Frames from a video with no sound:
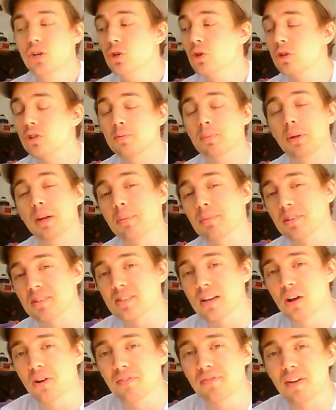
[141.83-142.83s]
You can split up the
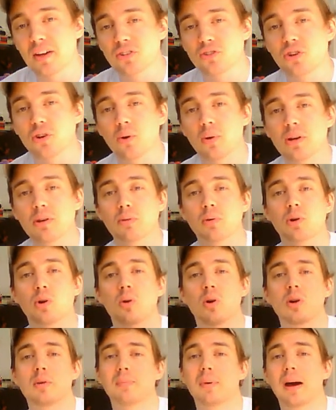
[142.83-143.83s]
sound effects you're going to
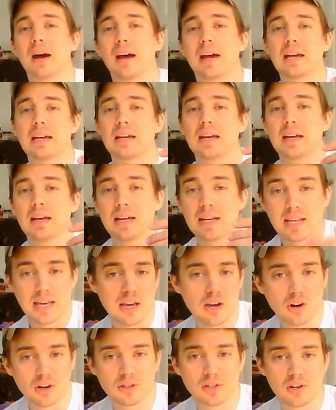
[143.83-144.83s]
record by
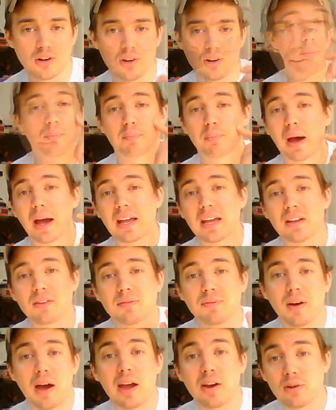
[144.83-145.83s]
character, by
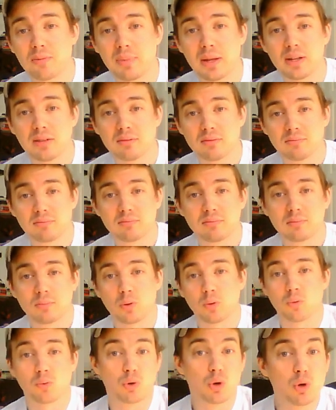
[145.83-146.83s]
environment,
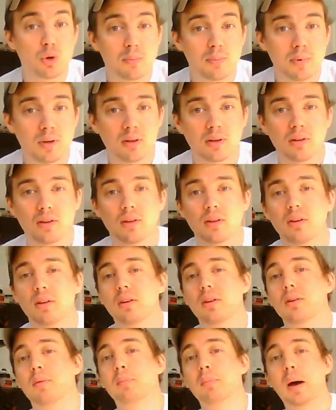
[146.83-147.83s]
room,
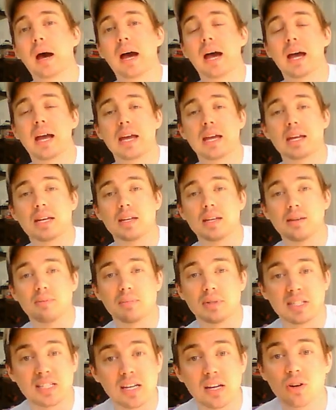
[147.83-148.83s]
by
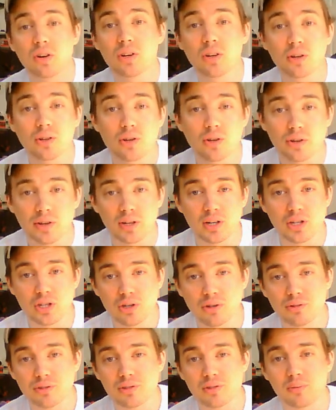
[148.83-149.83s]
material you're going to
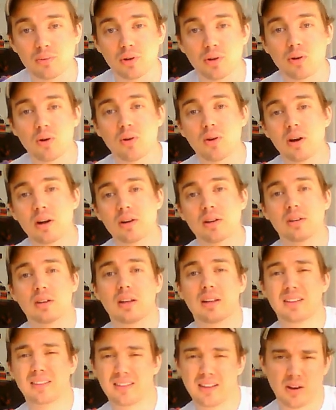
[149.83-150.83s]
use to
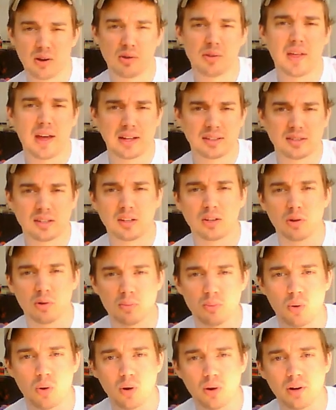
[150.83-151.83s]
record, though that's a little
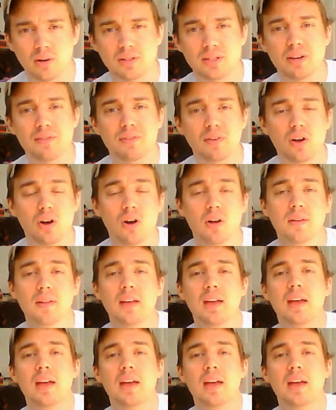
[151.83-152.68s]
more difficult.